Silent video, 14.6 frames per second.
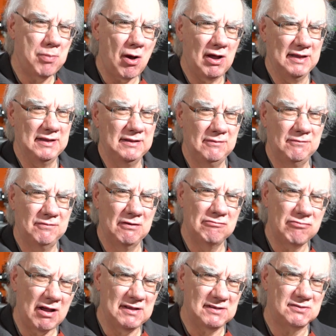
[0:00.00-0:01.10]
buy the
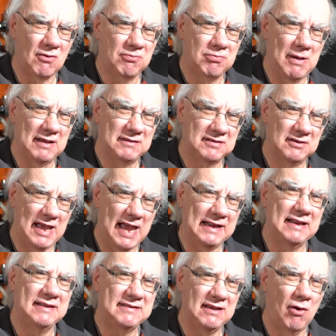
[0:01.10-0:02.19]
right software to
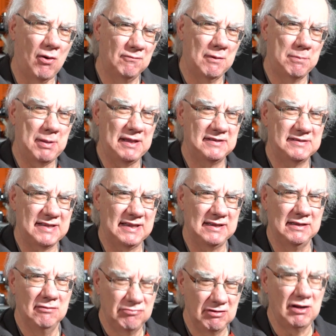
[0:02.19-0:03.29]
edit it on the P
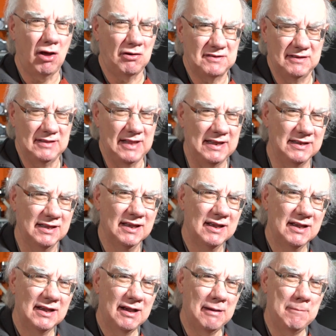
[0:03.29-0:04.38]
C, reluctantly.
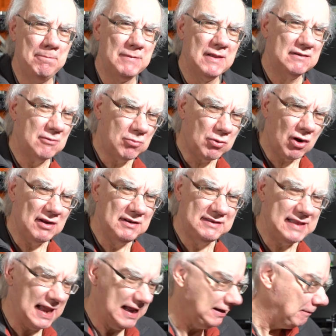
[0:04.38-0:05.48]
Um, so what I
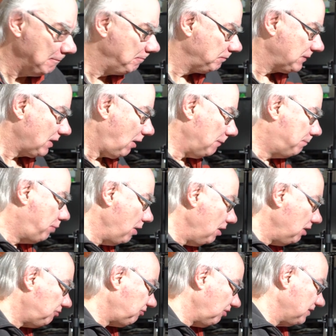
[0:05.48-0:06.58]
did, I
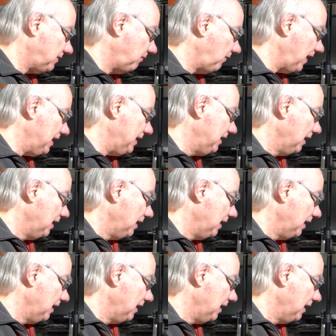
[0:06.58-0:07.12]
purchased the